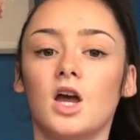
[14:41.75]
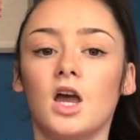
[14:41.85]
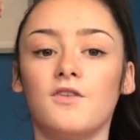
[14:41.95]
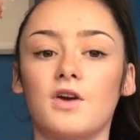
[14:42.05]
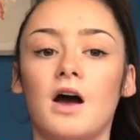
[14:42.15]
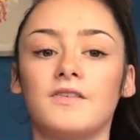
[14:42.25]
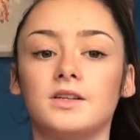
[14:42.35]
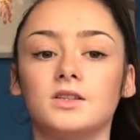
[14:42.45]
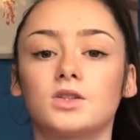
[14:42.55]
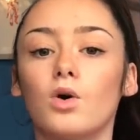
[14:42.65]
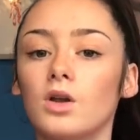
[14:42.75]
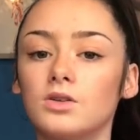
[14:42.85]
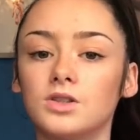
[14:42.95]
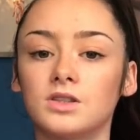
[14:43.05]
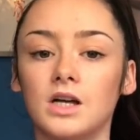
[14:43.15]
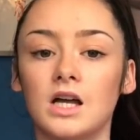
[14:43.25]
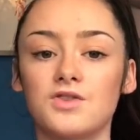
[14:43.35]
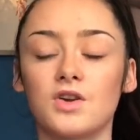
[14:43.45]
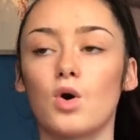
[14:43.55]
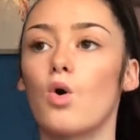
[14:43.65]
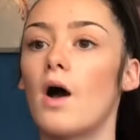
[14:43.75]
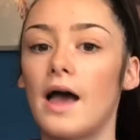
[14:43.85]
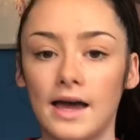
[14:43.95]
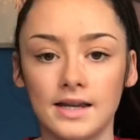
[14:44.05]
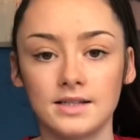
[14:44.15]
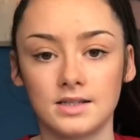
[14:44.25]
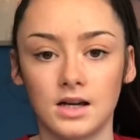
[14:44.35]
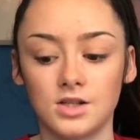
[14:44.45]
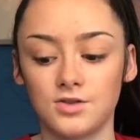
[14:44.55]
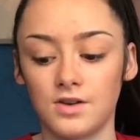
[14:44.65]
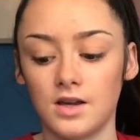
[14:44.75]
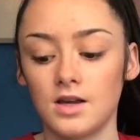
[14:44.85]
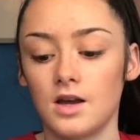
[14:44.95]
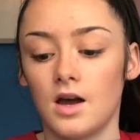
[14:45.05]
if you're having scoliosis surgery or any surgery,